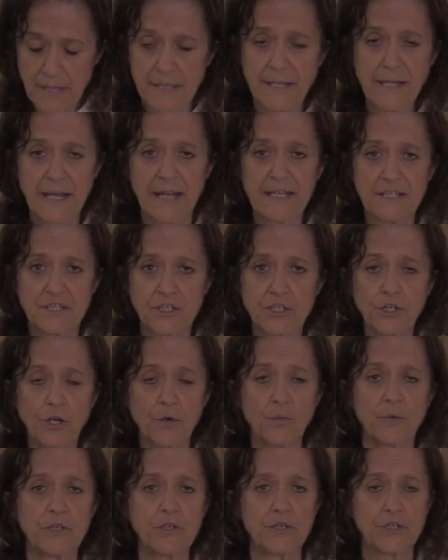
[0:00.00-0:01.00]
yes, you
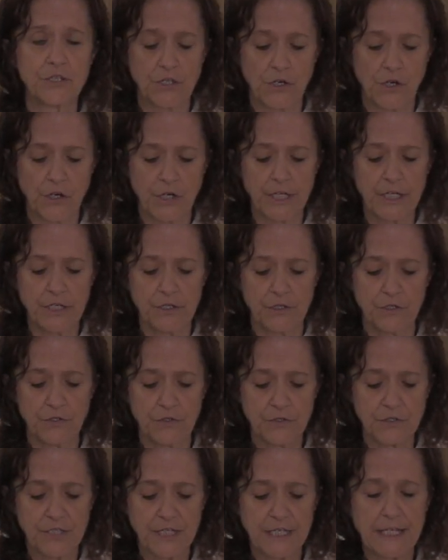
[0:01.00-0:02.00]
know, when you're starting, you
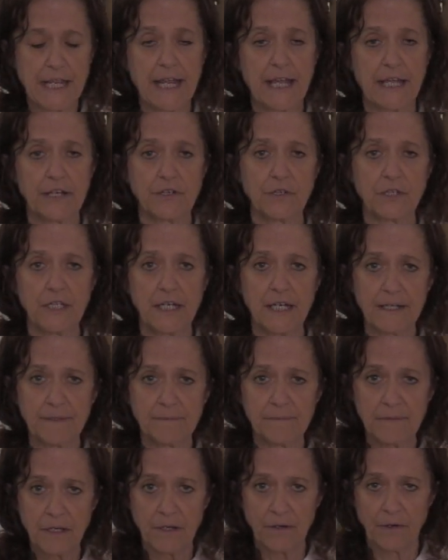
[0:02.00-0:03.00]
use the
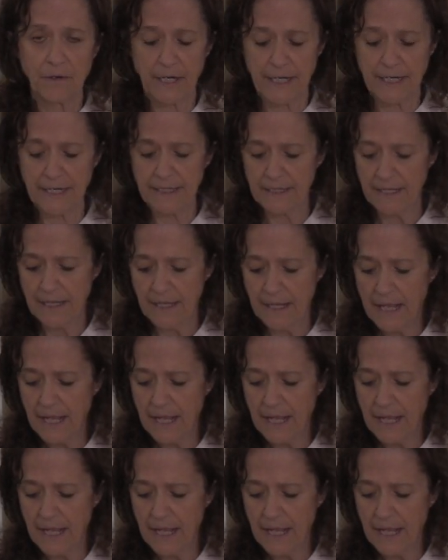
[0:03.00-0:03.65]
cannula, all right,